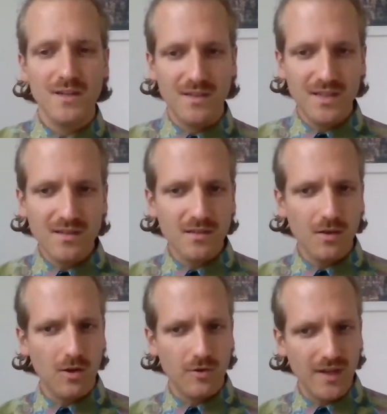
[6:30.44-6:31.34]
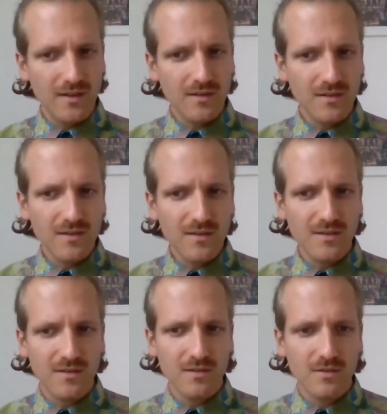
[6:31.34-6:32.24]

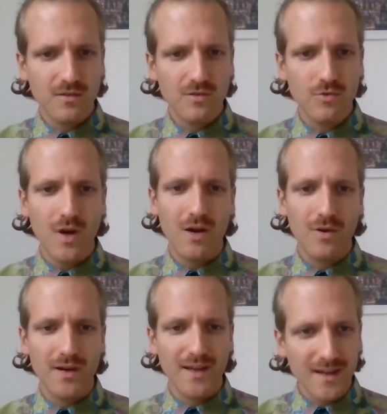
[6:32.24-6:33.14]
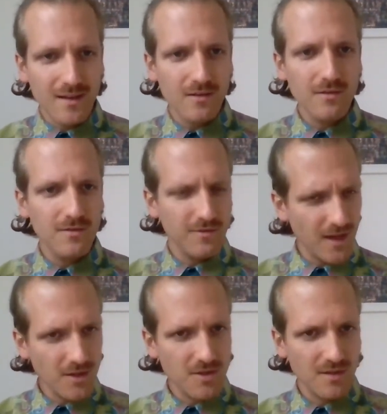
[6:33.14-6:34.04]
detail-orientedness to our inner
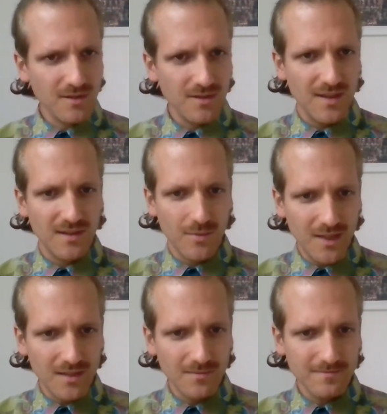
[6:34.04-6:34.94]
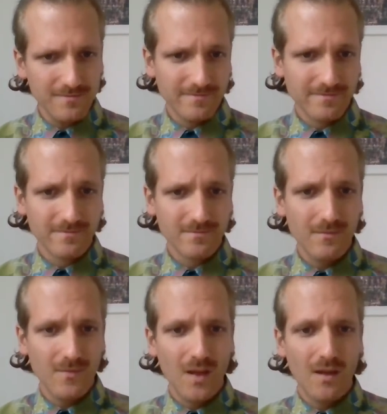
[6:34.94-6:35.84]
functions as well?
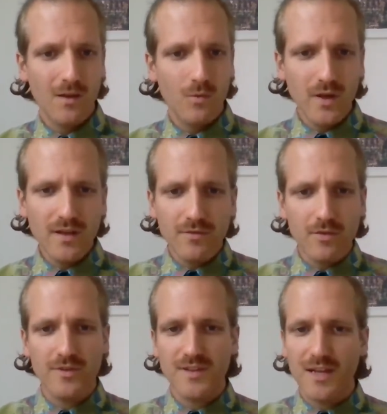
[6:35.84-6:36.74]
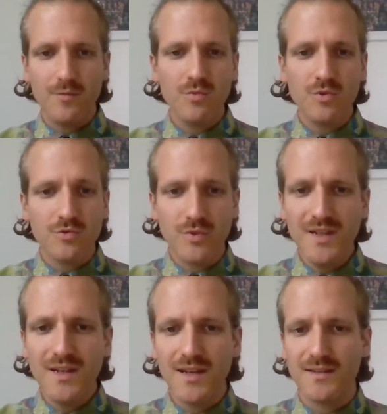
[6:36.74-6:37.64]
What if over time we would
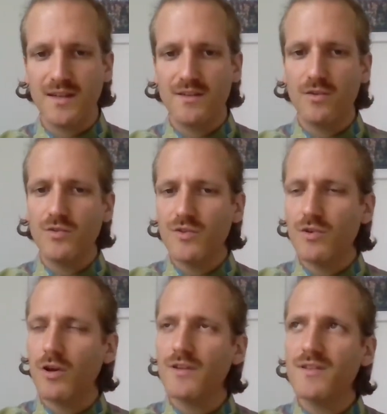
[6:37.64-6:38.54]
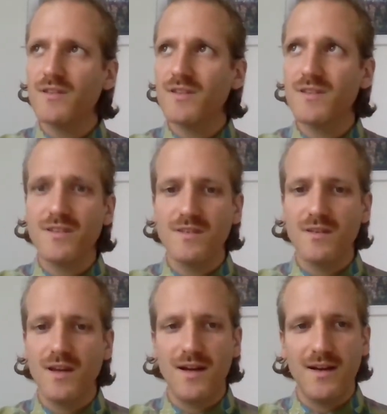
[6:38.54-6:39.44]
realize that those
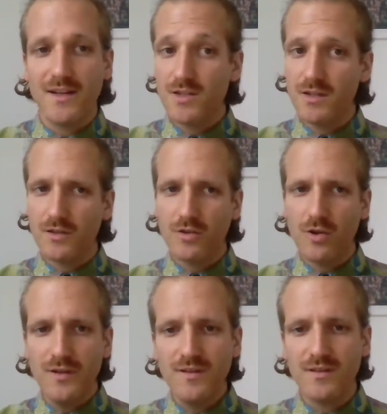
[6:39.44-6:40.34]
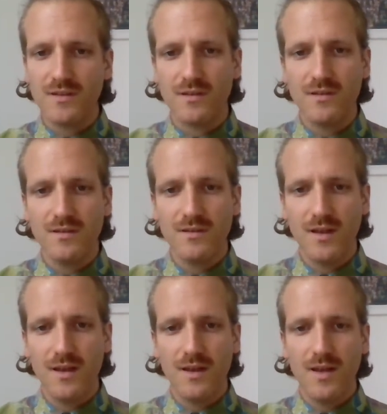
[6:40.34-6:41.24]
constants are actually not constant,
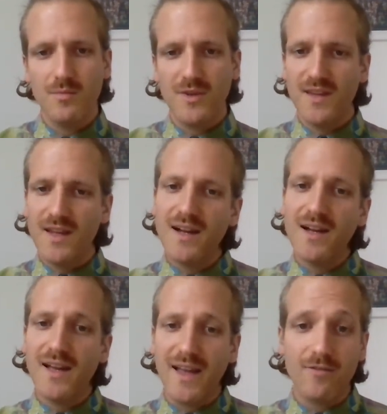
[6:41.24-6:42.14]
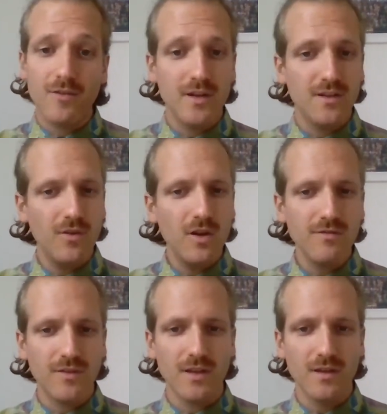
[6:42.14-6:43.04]
but they are ever
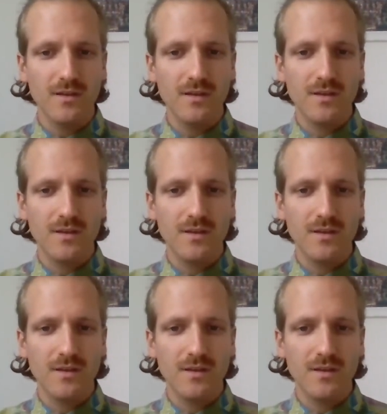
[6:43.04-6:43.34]
evolving?